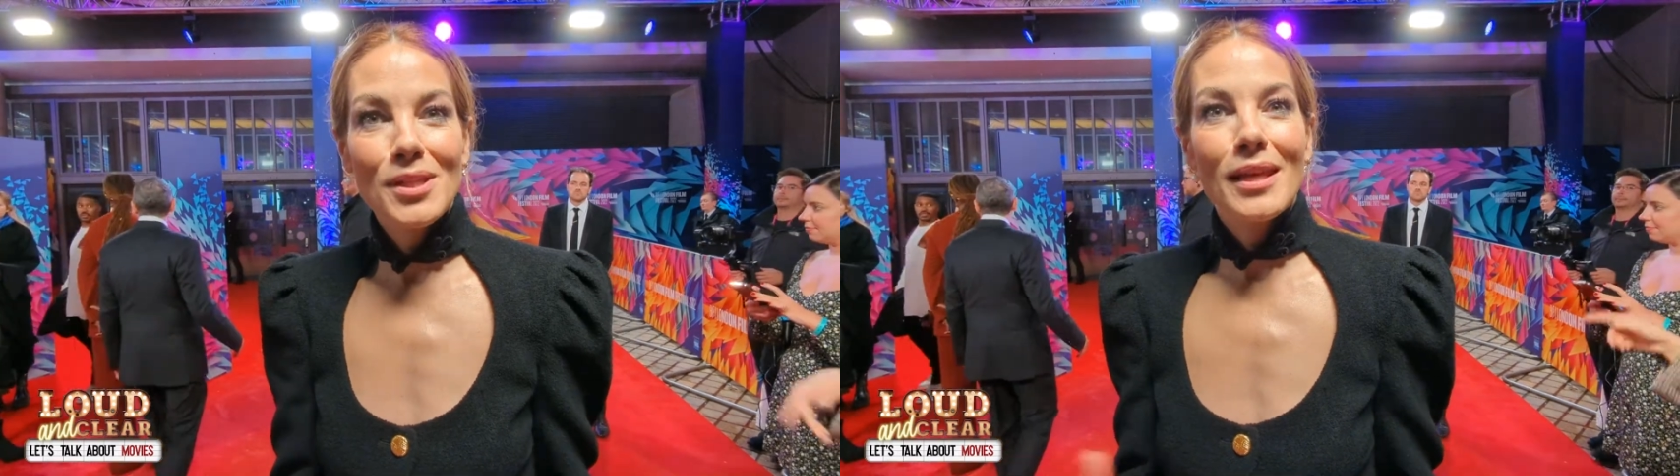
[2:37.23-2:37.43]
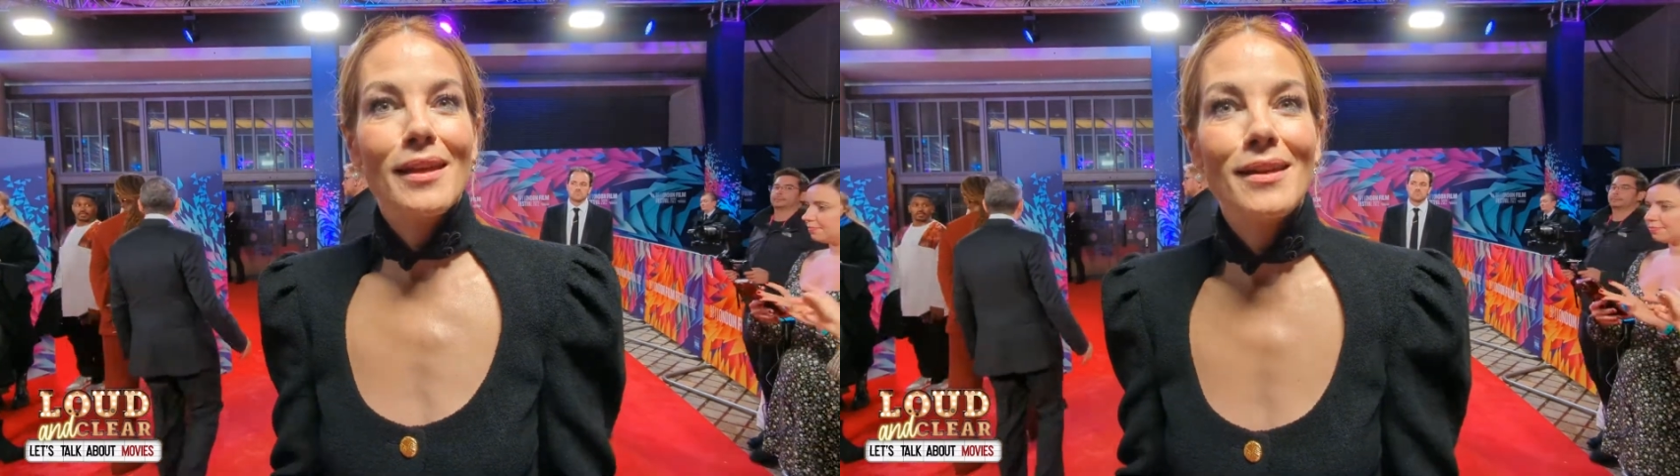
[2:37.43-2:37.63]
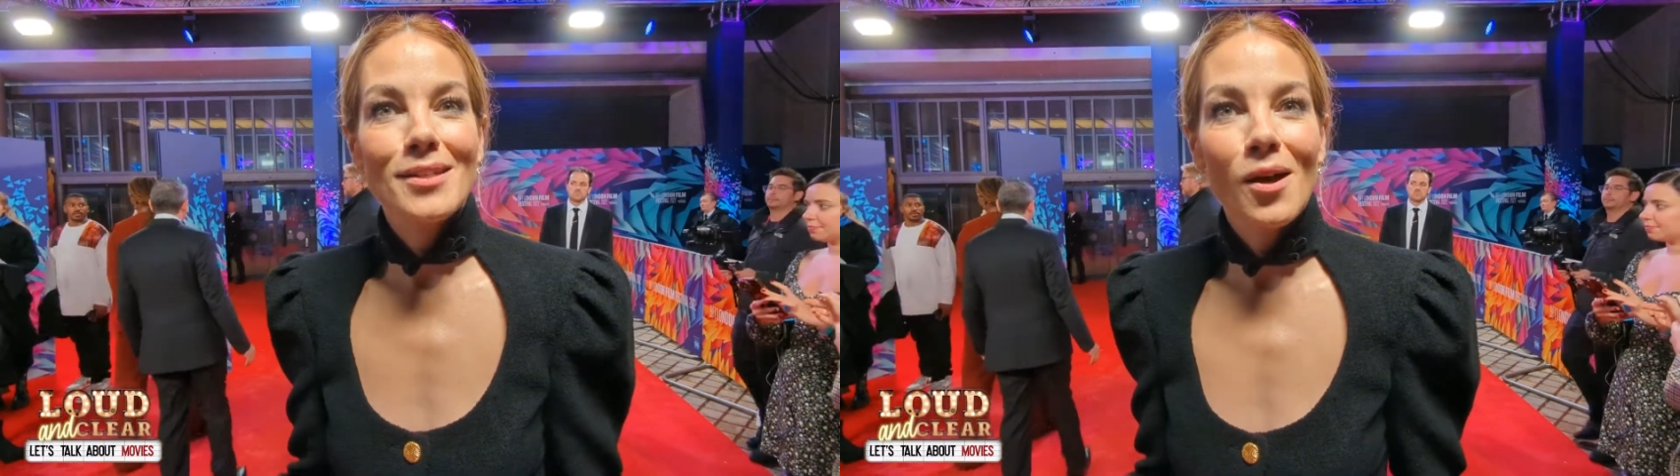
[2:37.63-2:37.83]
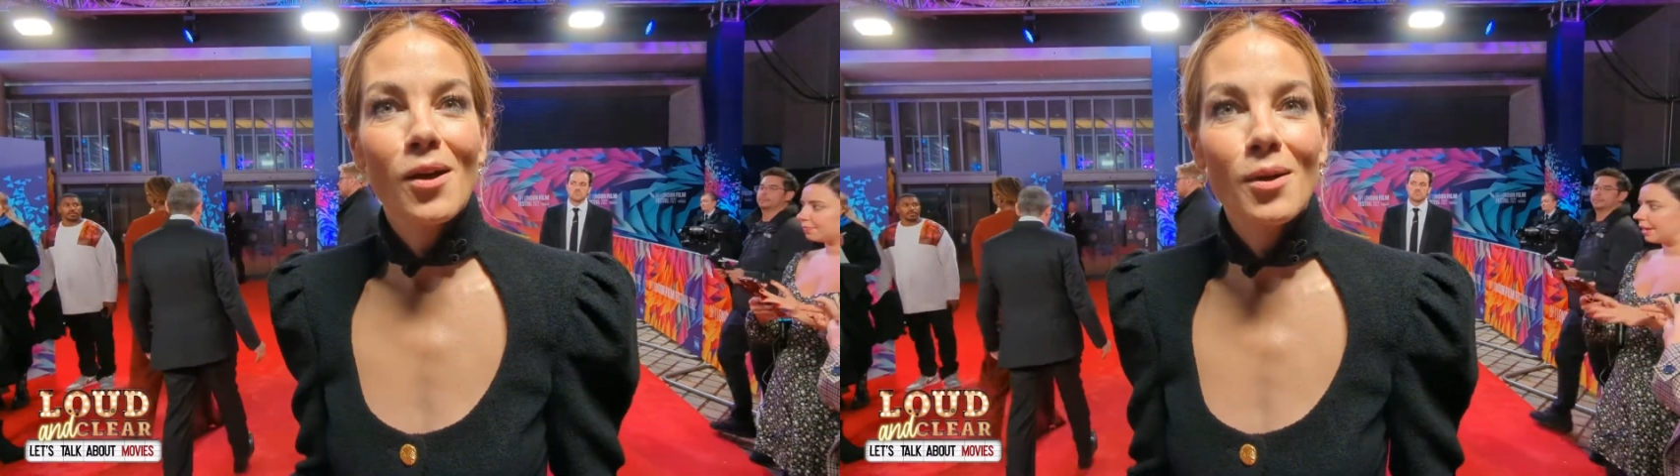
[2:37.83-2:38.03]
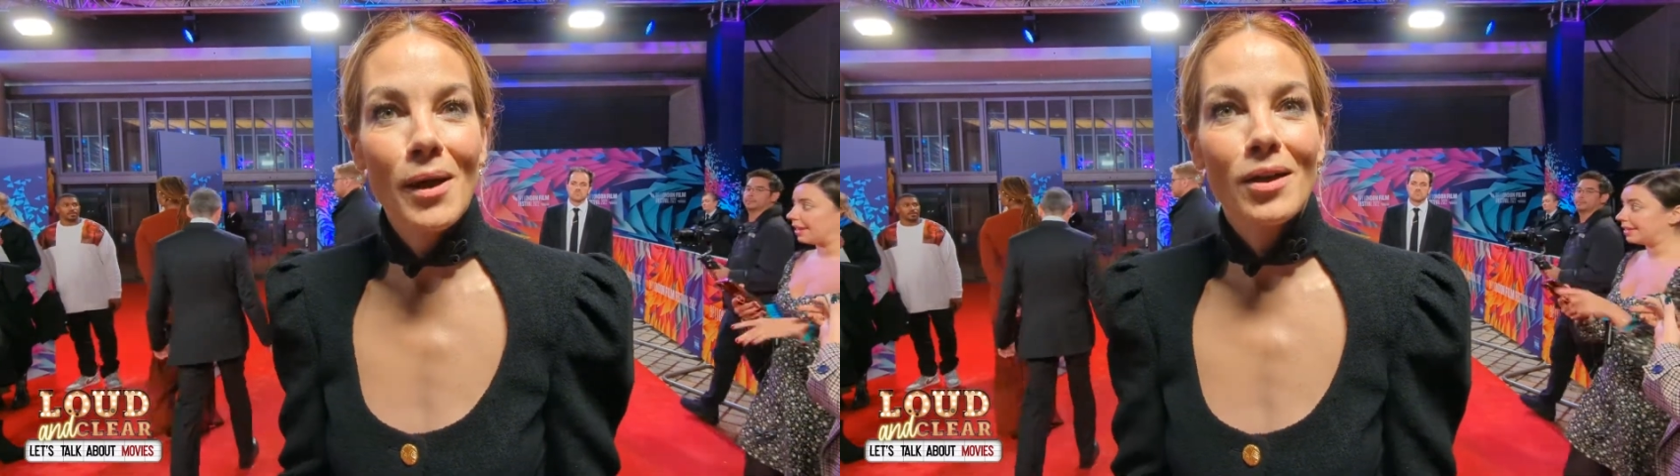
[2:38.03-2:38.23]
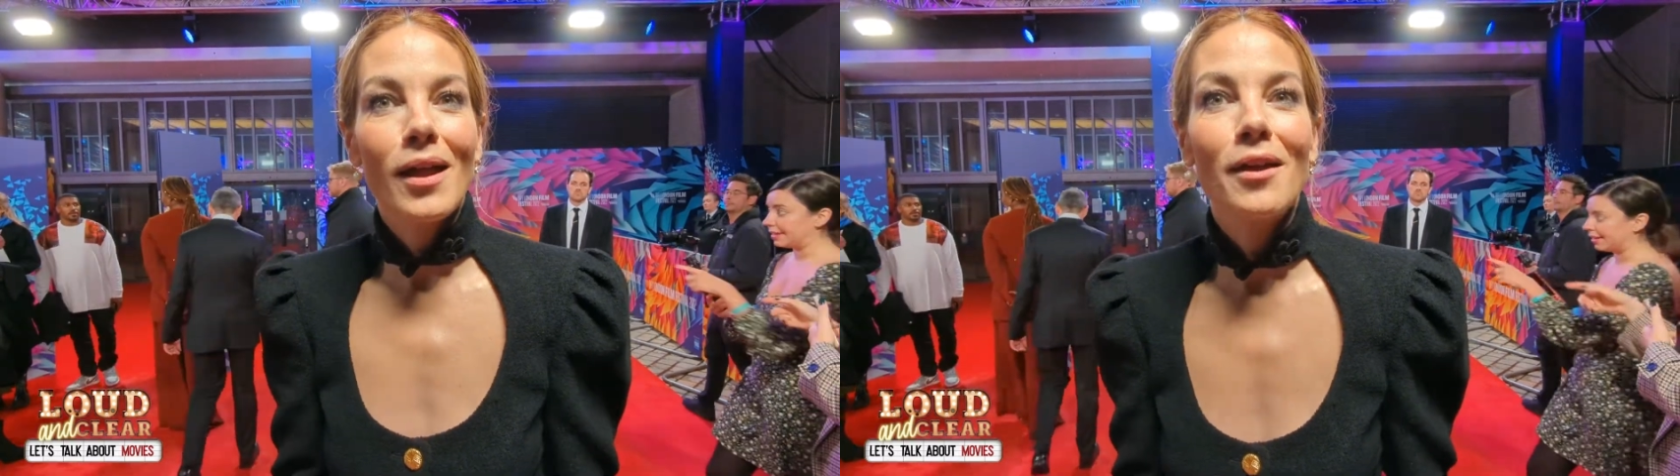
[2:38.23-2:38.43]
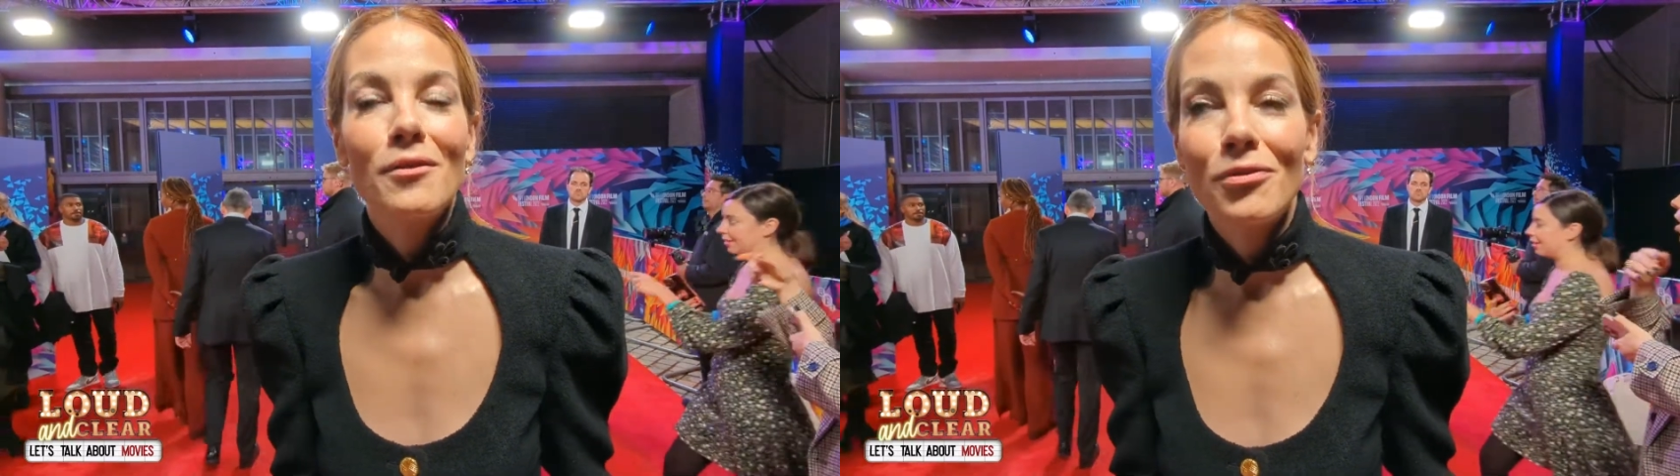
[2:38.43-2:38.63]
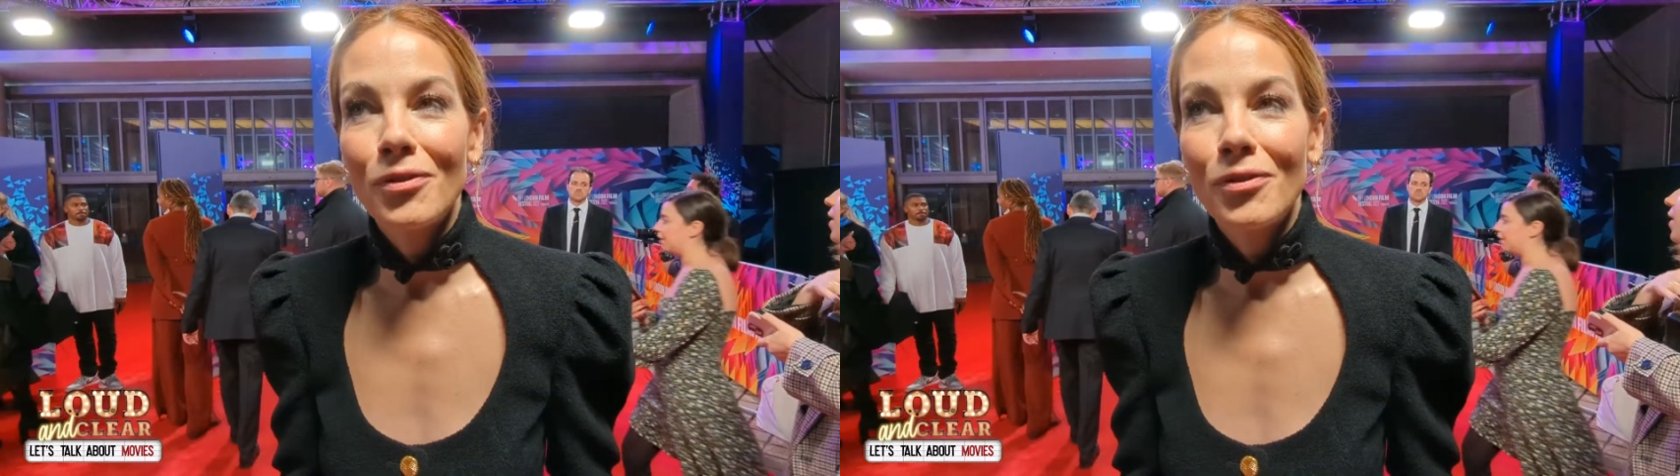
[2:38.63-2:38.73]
then talk about a lot of